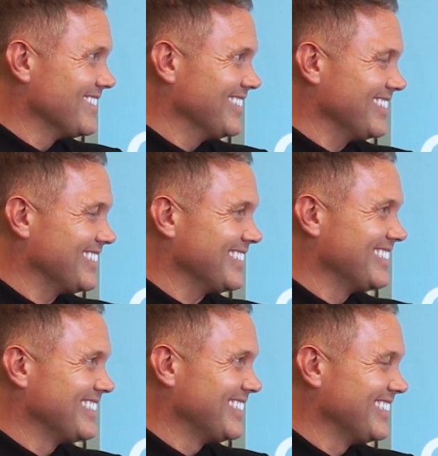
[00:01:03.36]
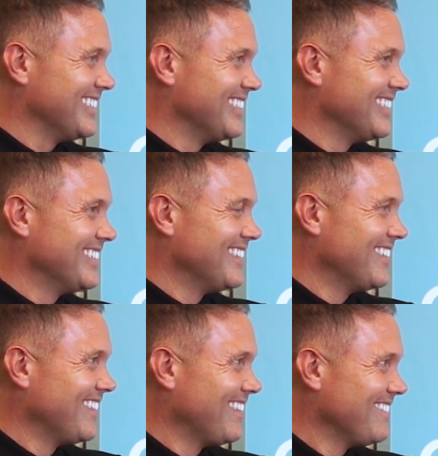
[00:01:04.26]

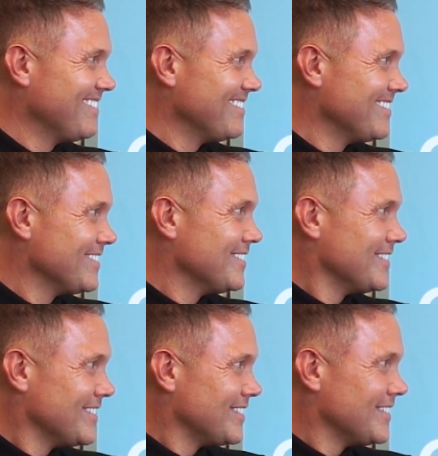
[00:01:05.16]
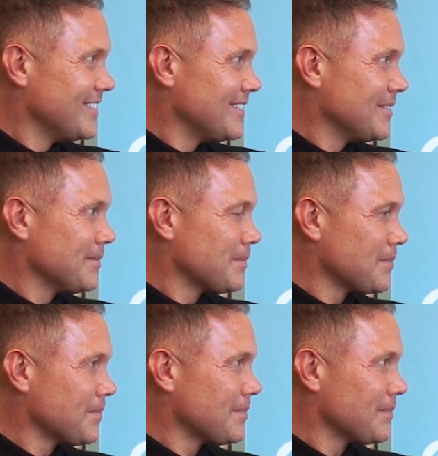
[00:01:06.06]

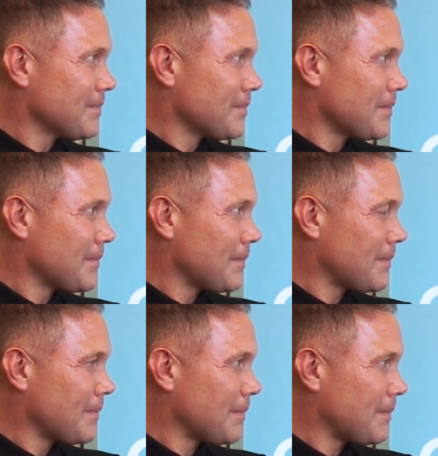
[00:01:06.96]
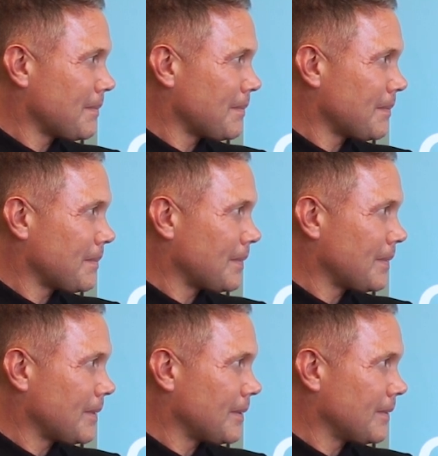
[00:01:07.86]
No words are spoken by the person on screen.